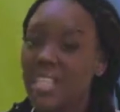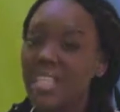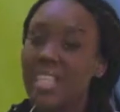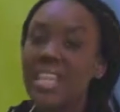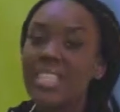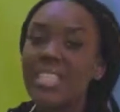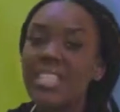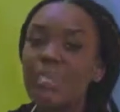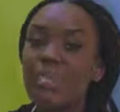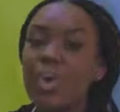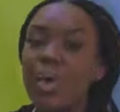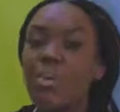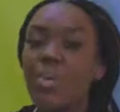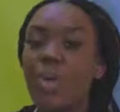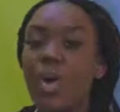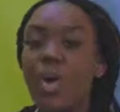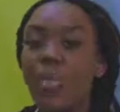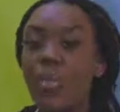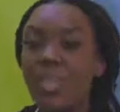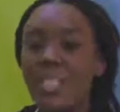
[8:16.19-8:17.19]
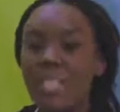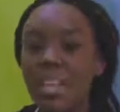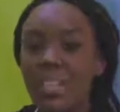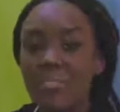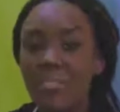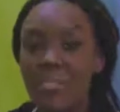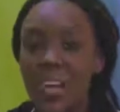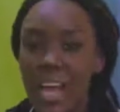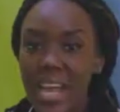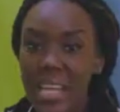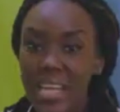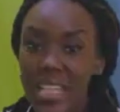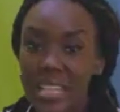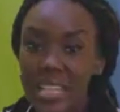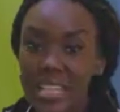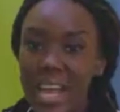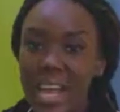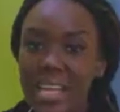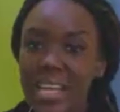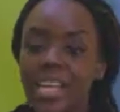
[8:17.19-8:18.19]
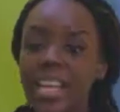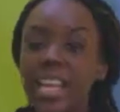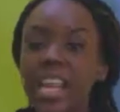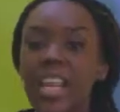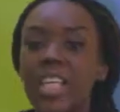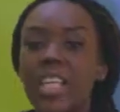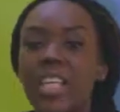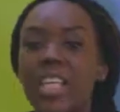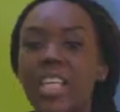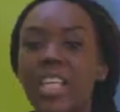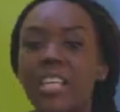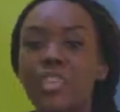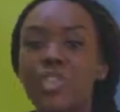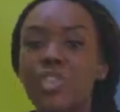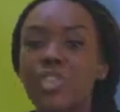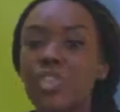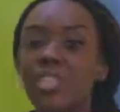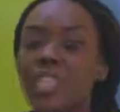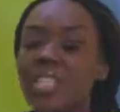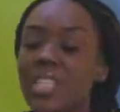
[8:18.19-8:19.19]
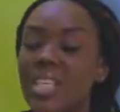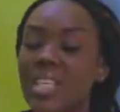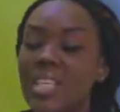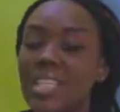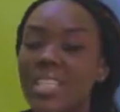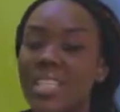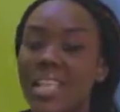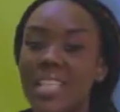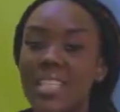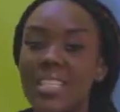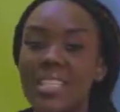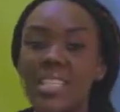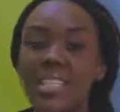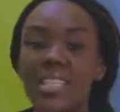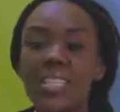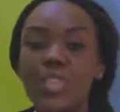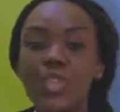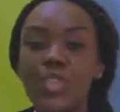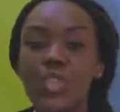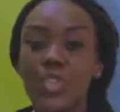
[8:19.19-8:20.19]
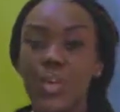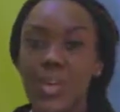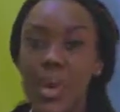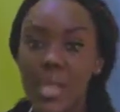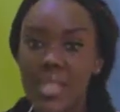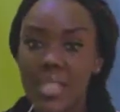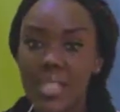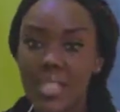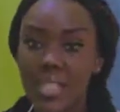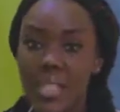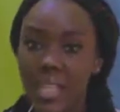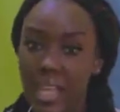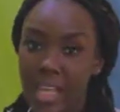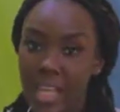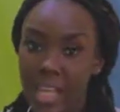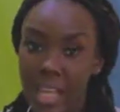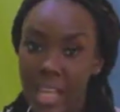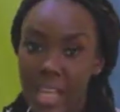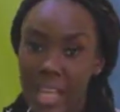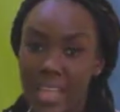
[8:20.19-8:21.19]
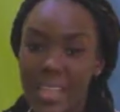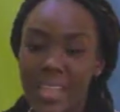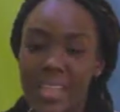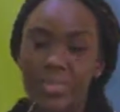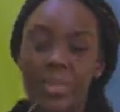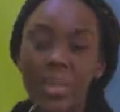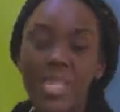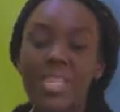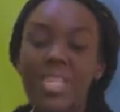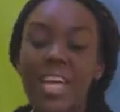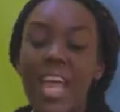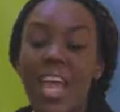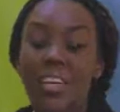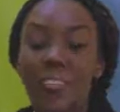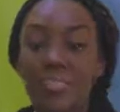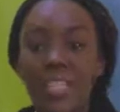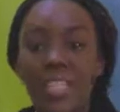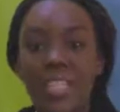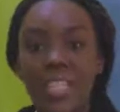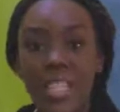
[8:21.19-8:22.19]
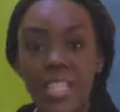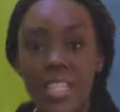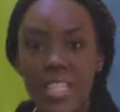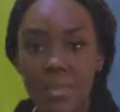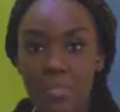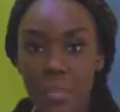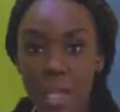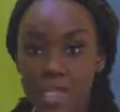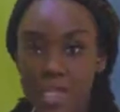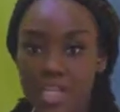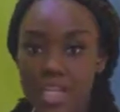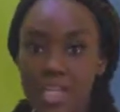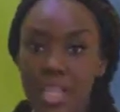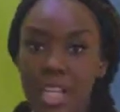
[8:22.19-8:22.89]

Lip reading: That is why we always advise that kids should see the dentist twice in a year. That means every 6 months.